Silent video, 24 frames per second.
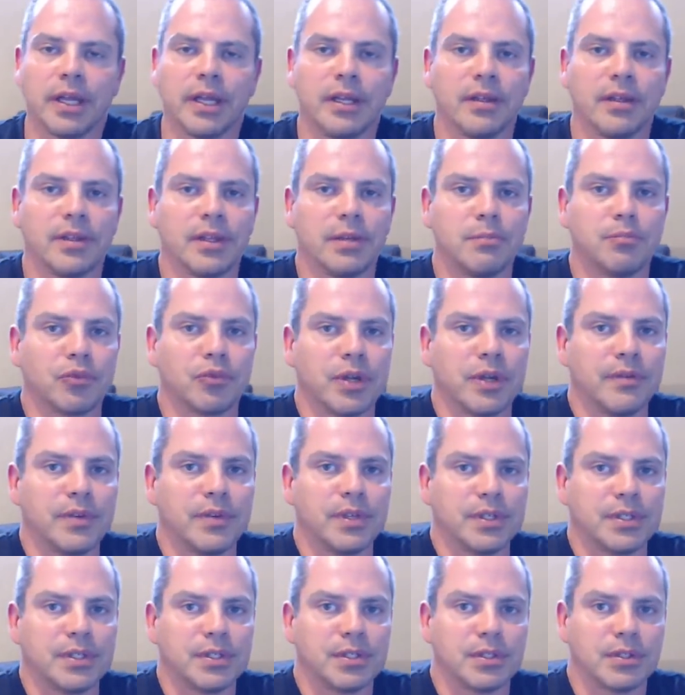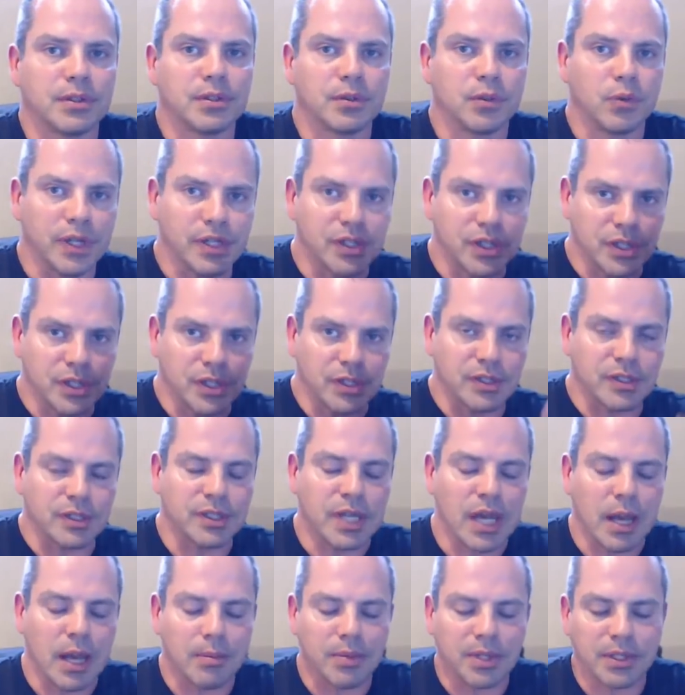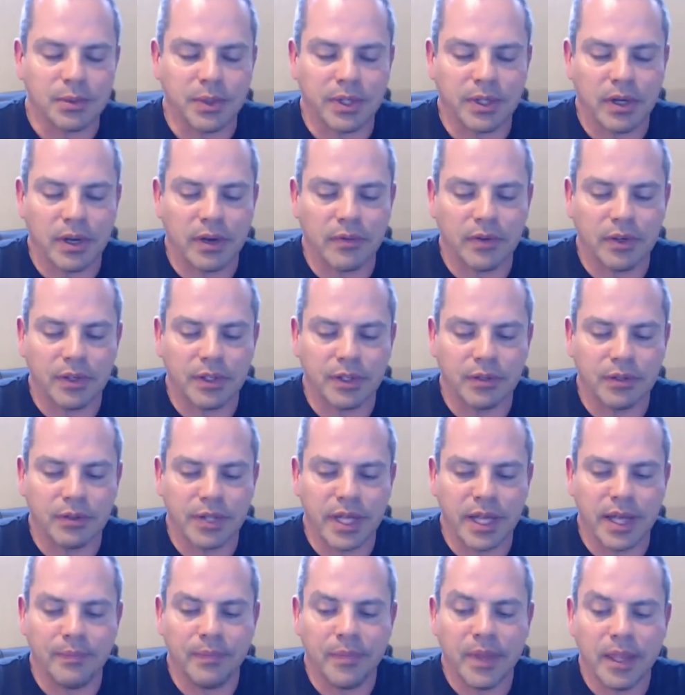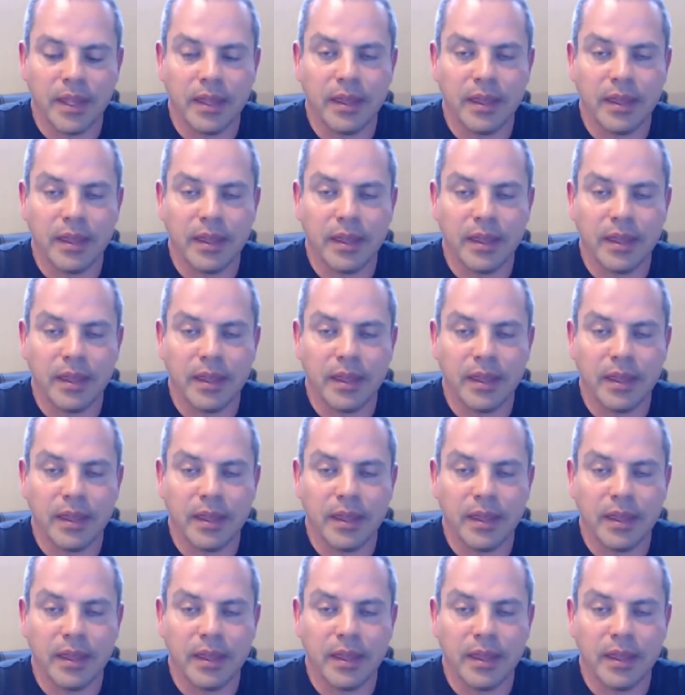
any of the previous questions and topics we covered, do that.